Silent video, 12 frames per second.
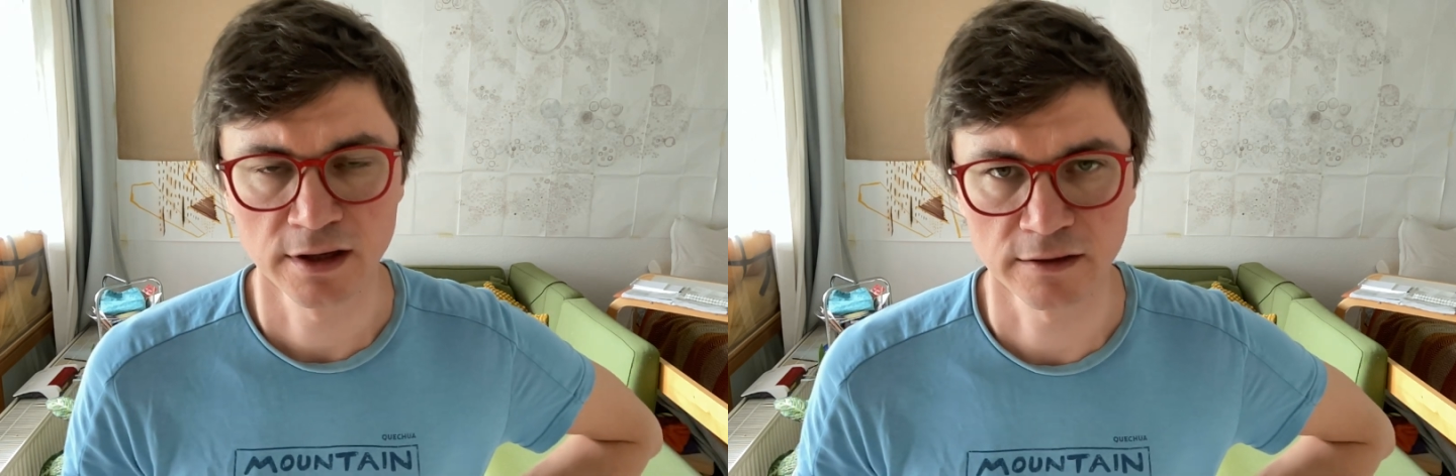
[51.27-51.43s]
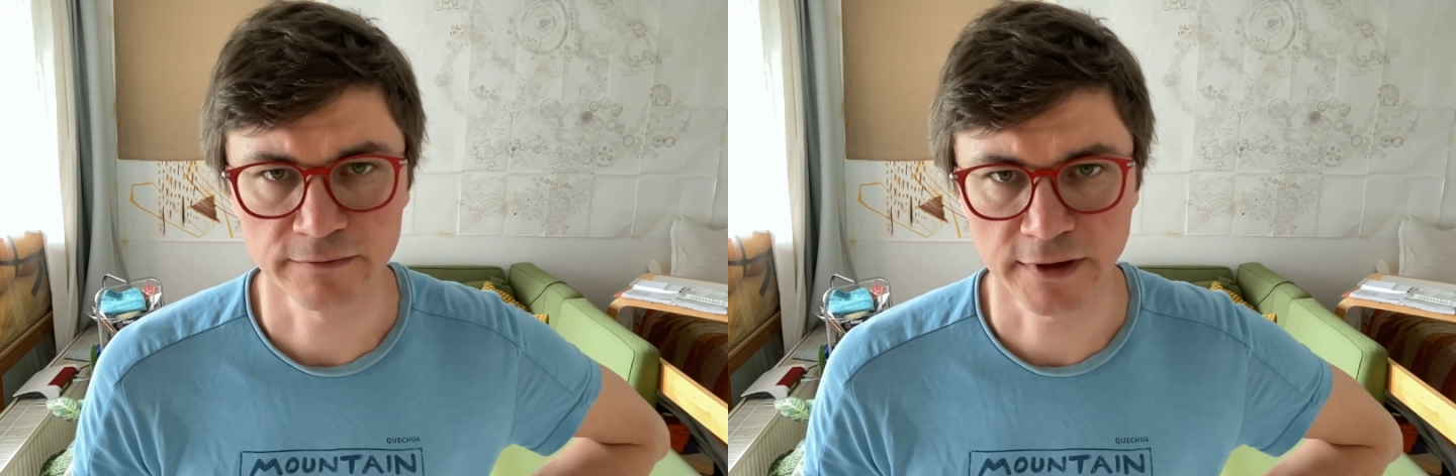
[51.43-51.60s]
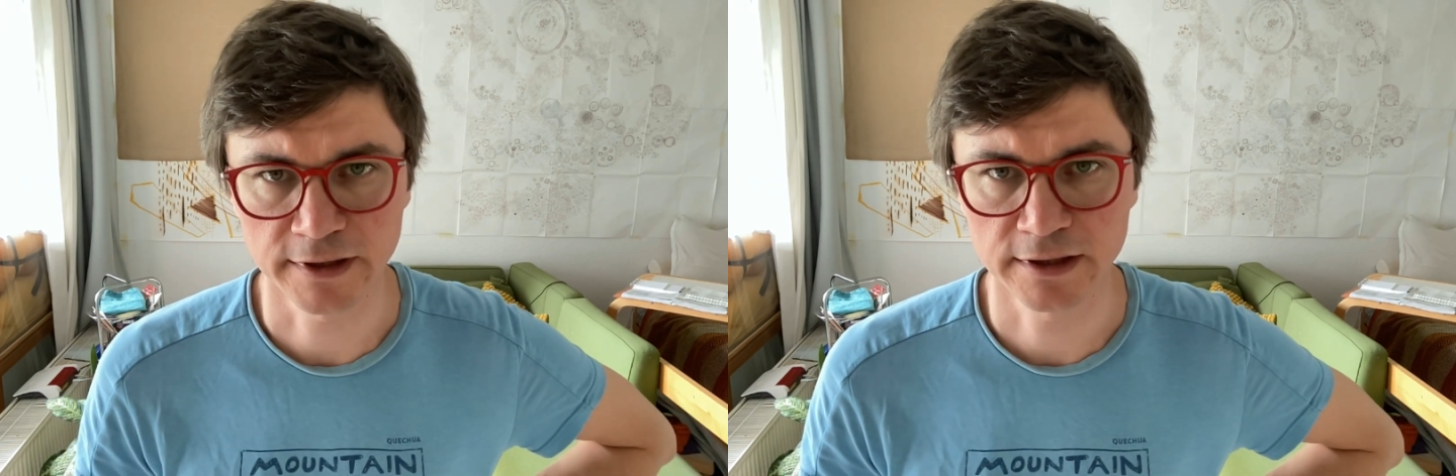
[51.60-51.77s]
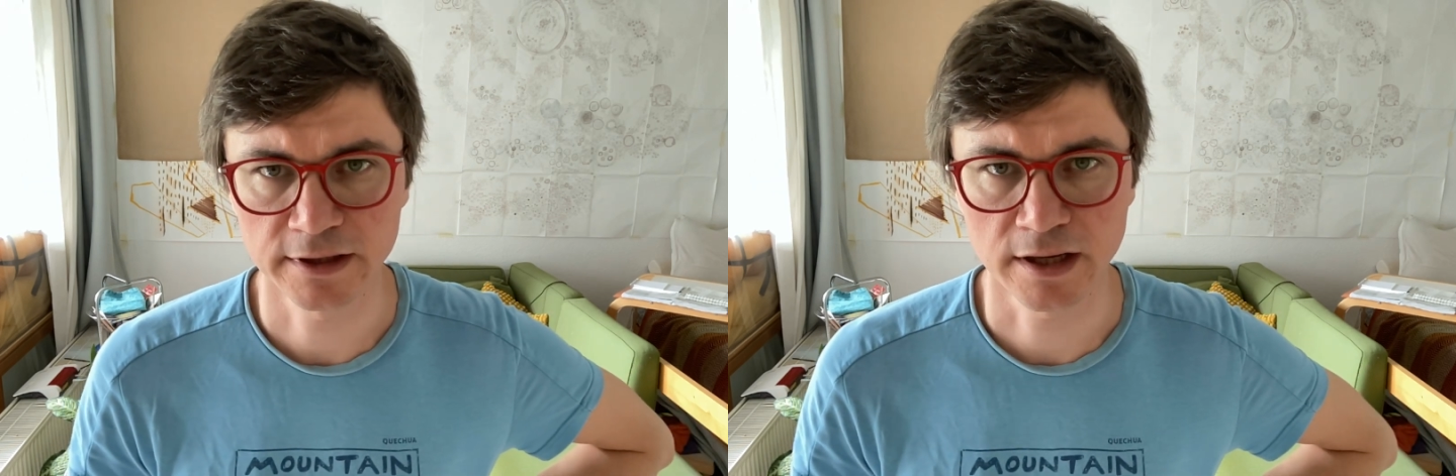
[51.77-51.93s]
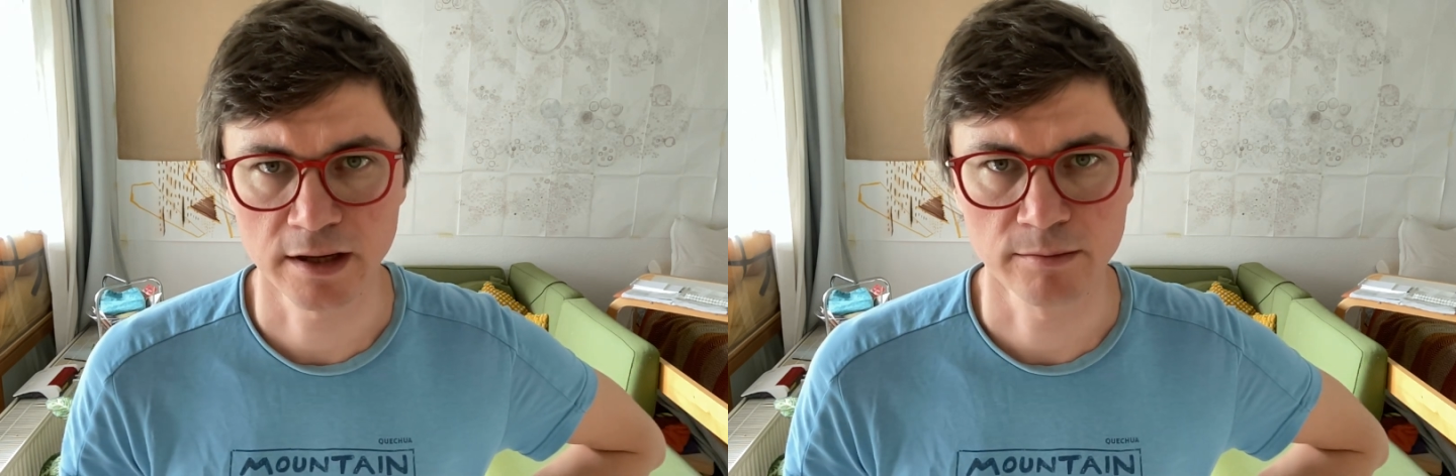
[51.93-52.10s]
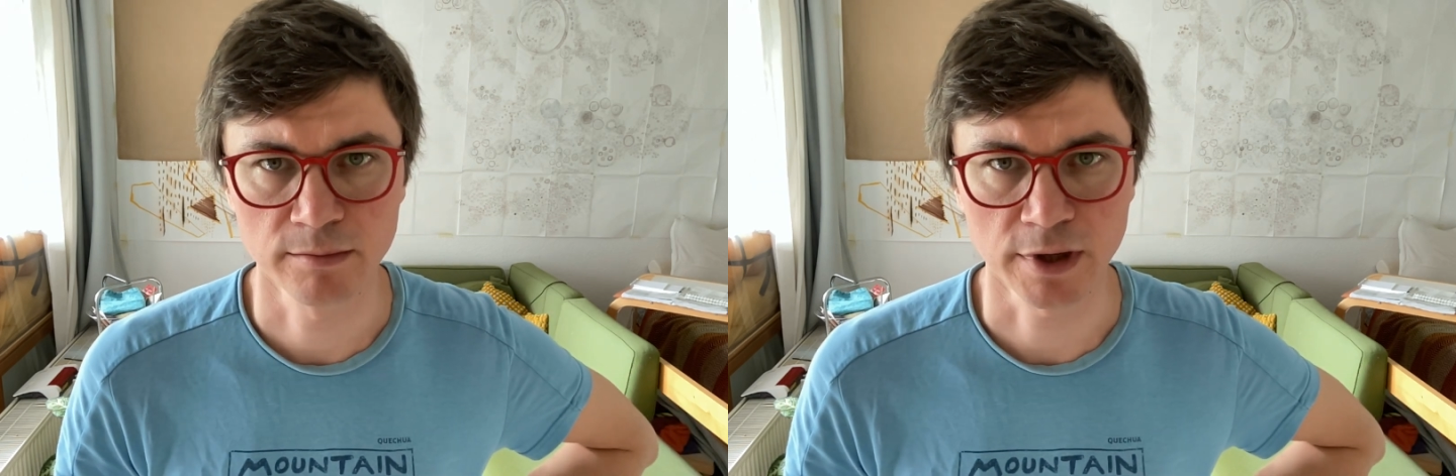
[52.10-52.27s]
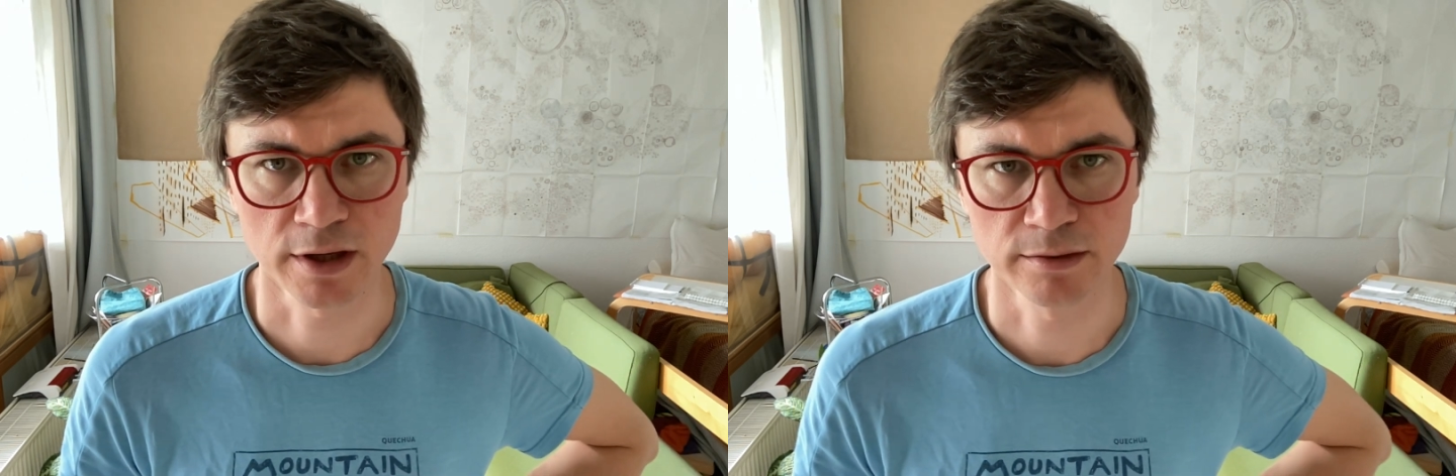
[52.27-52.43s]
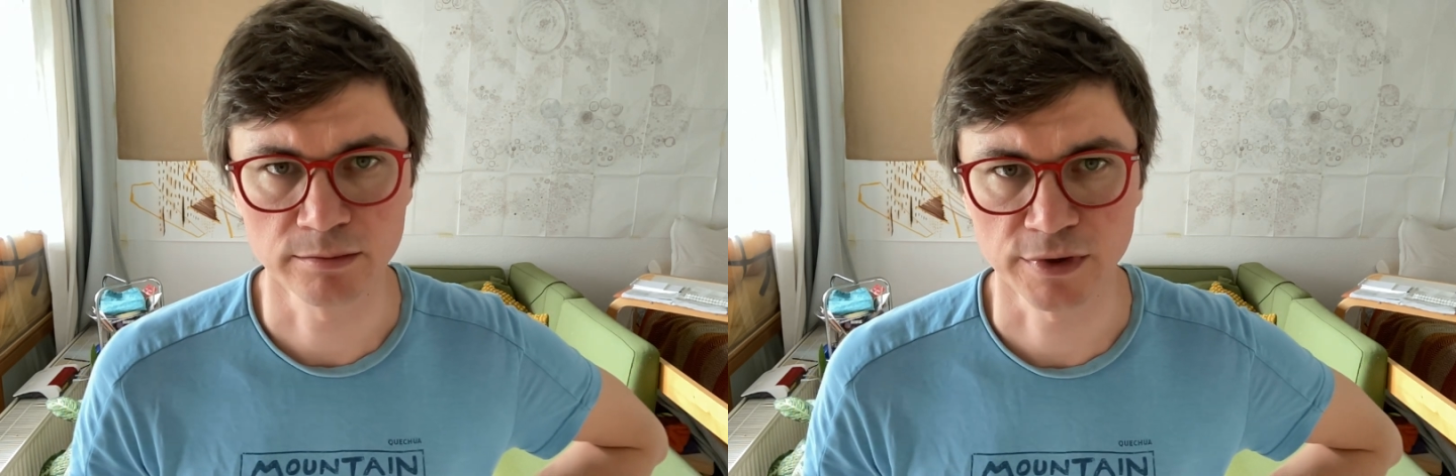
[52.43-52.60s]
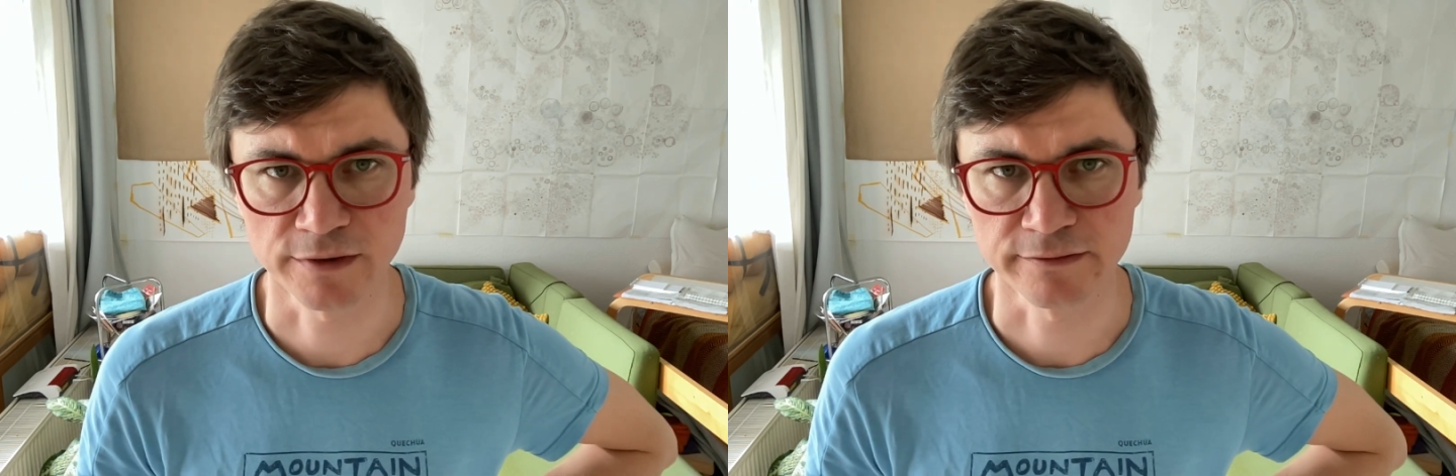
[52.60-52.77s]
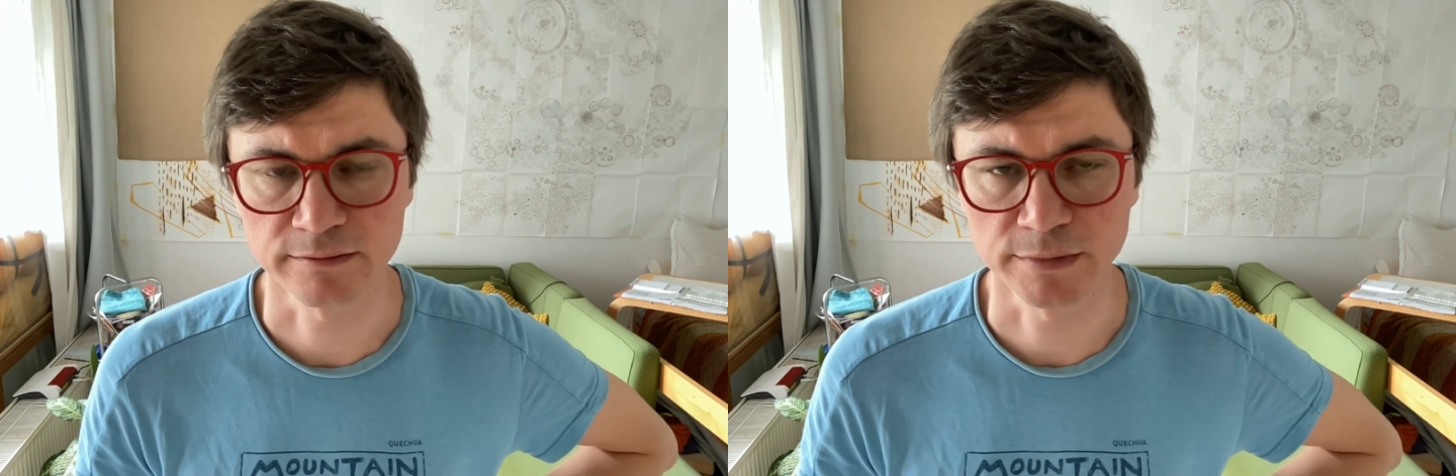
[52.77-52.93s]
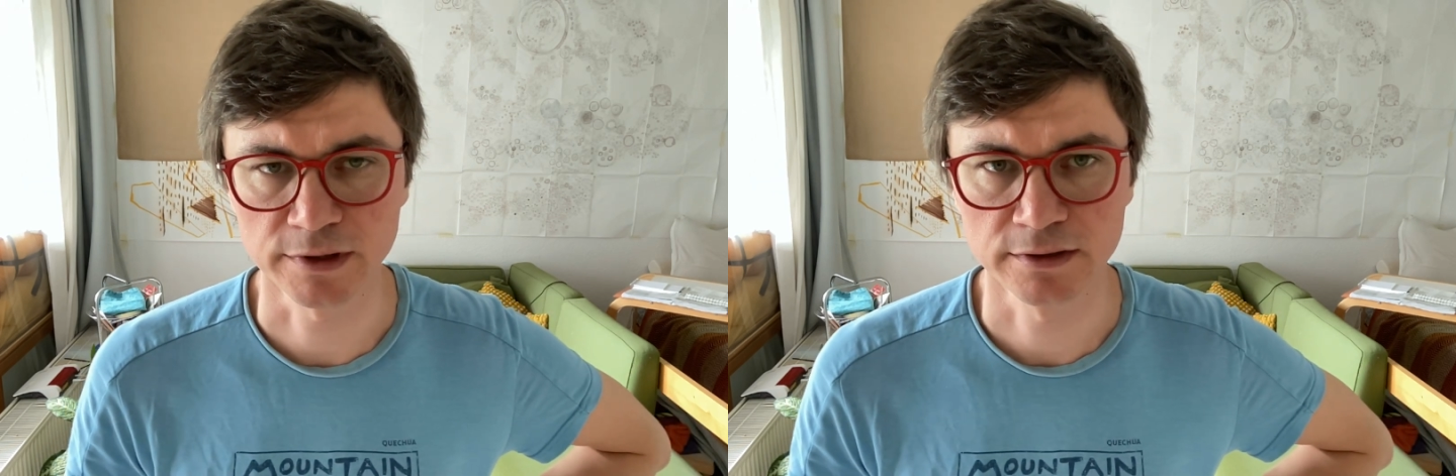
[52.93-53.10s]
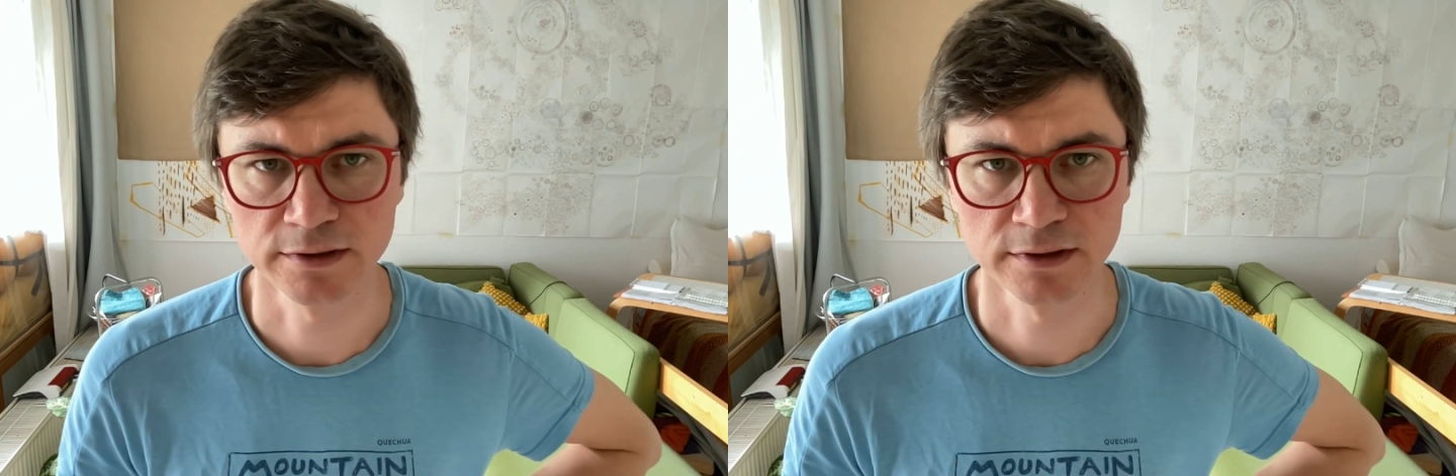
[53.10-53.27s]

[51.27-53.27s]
of any camp are impossible.